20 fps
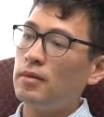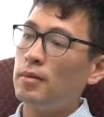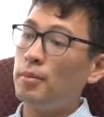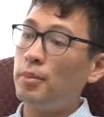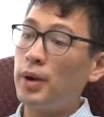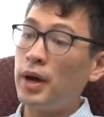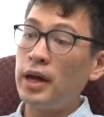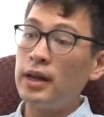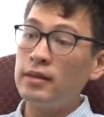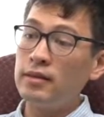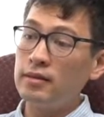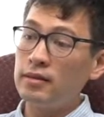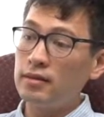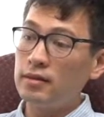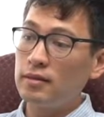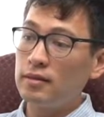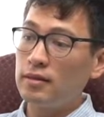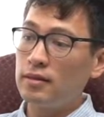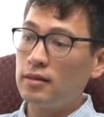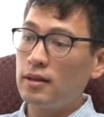But
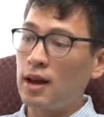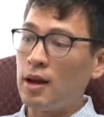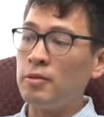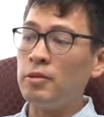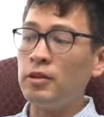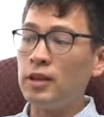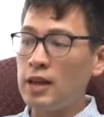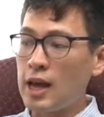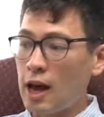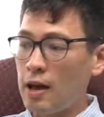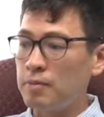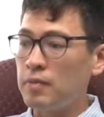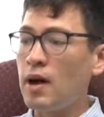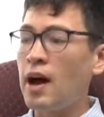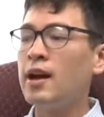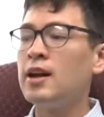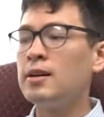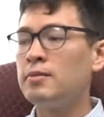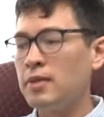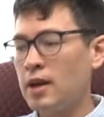I'm really happy.
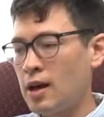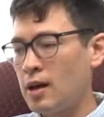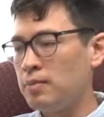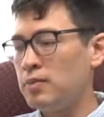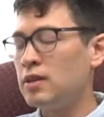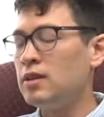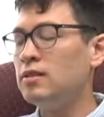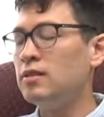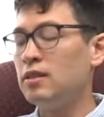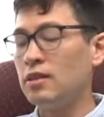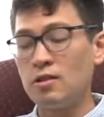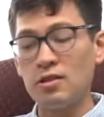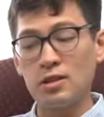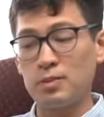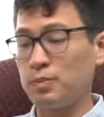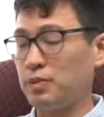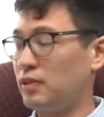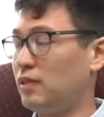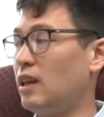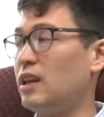I am happy.
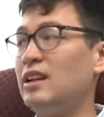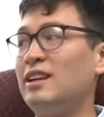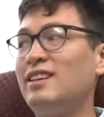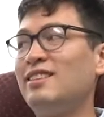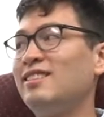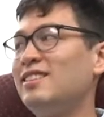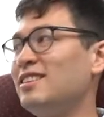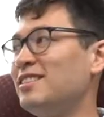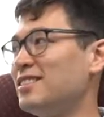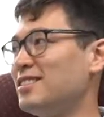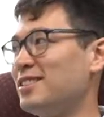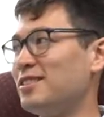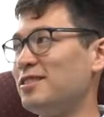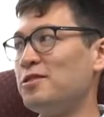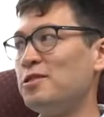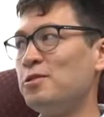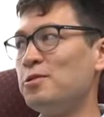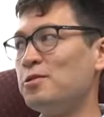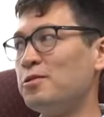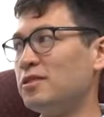There's plenty of things to
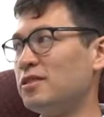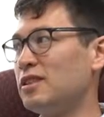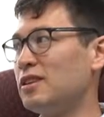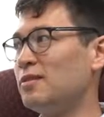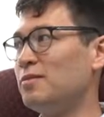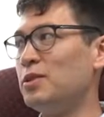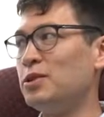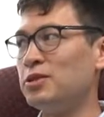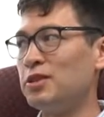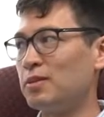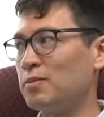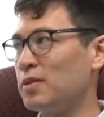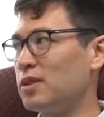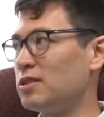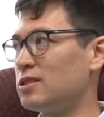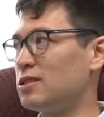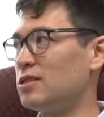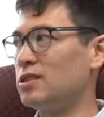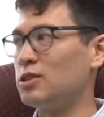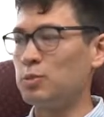do in music
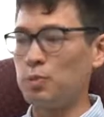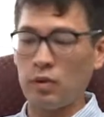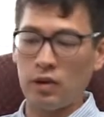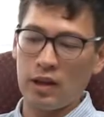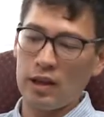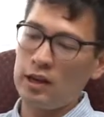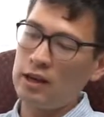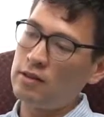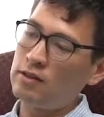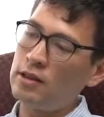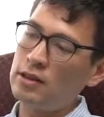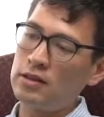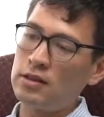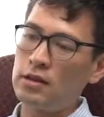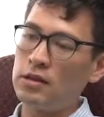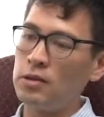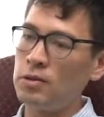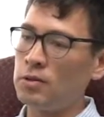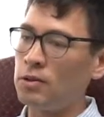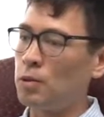ministries, plenty of things
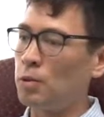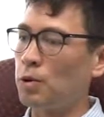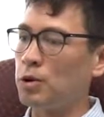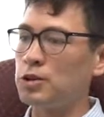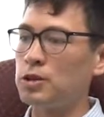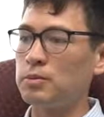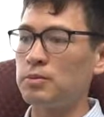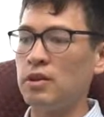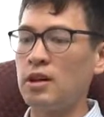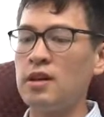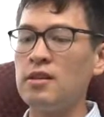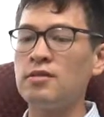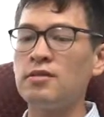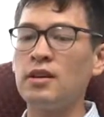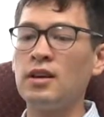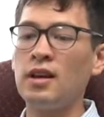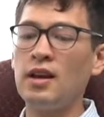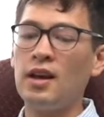to do in the worship life.